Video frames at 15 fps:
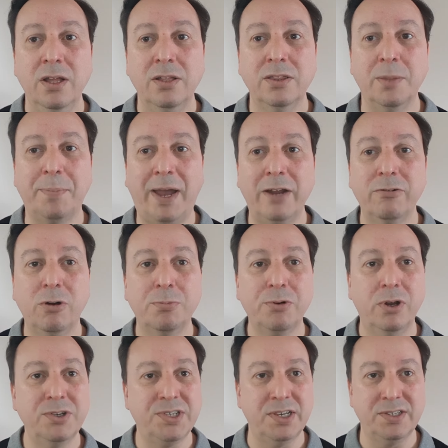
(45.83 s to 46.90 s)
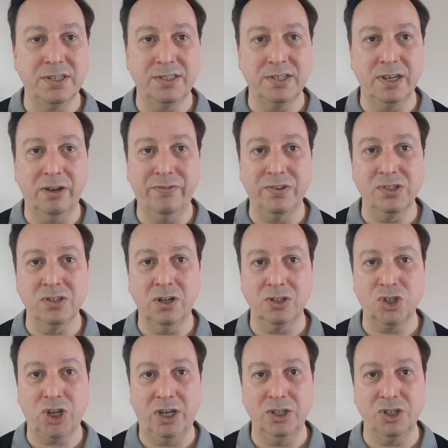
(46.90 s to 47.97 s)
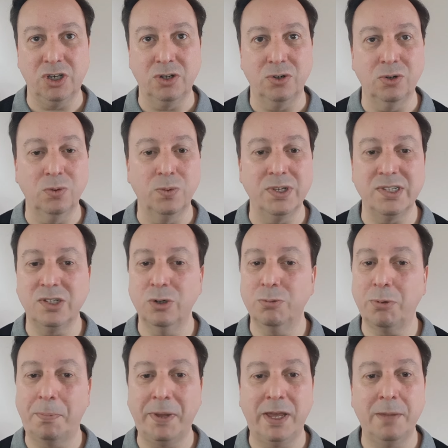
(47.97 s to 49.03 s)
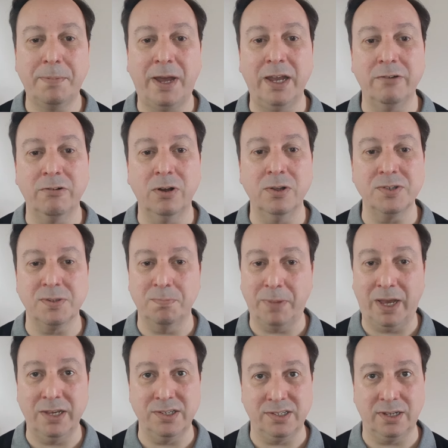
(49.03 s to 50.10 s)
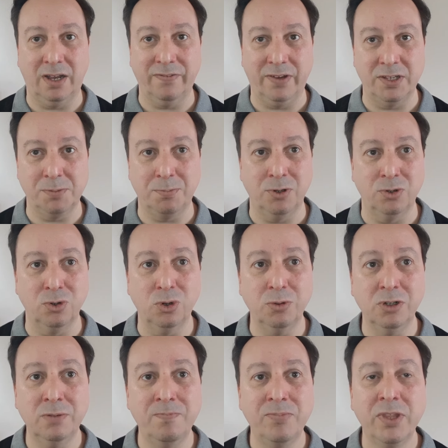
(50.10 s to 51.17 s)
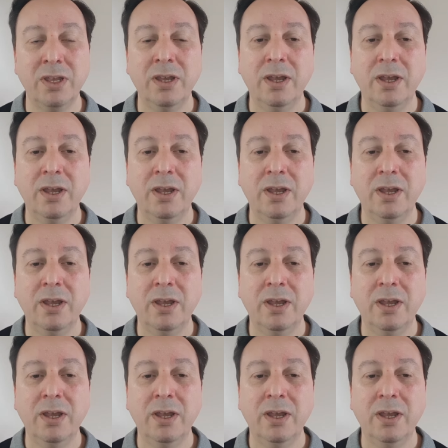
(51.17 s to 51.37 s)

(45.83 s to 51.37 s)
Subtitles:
The payroll process itself is not changing at all. We still prepare payrolls and pay staff as per normal.